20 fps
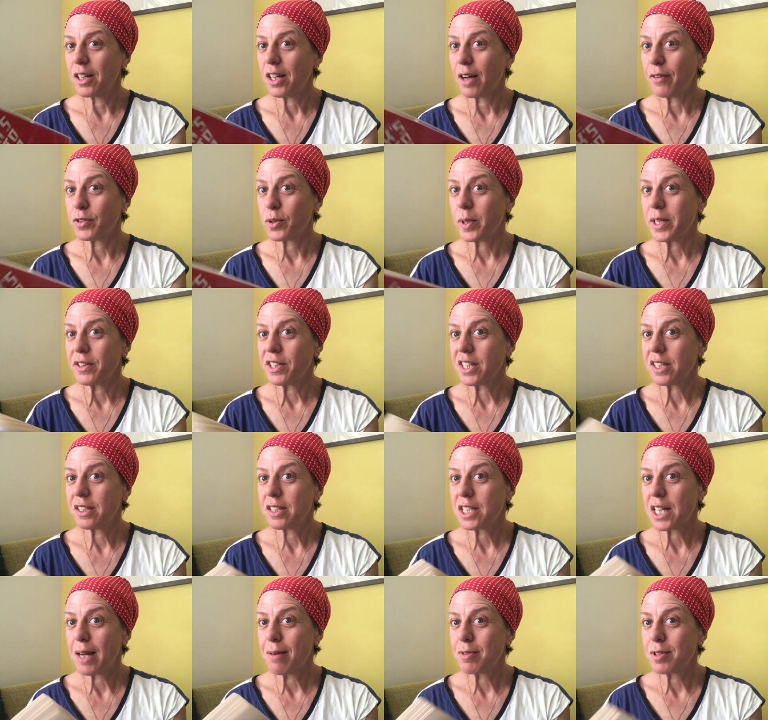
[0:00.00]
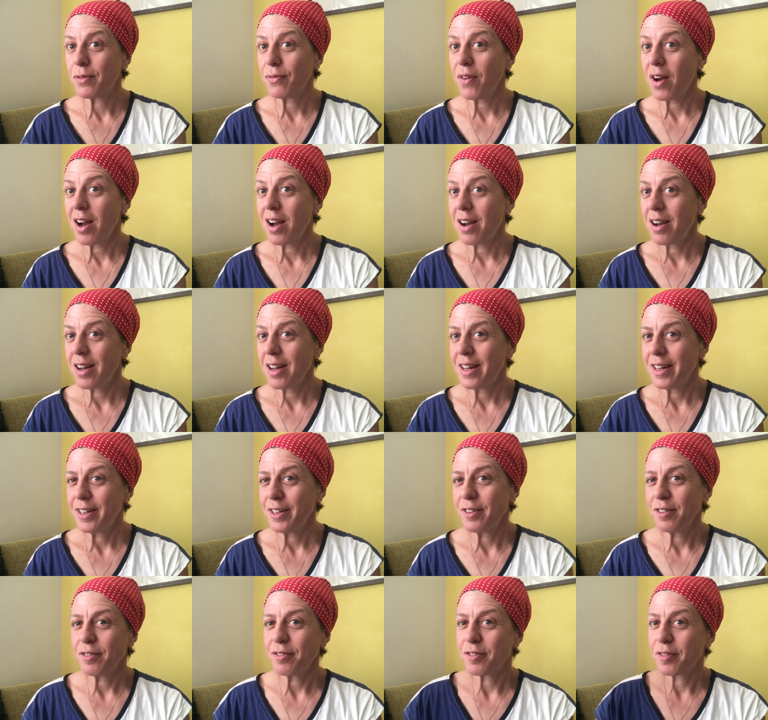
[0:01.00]
Have to wait till chapter
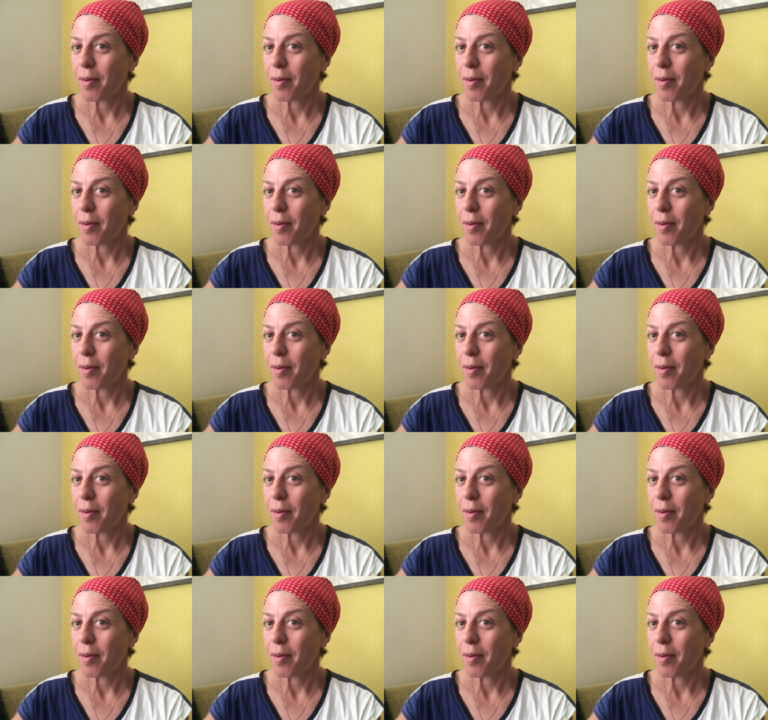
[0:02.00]
five.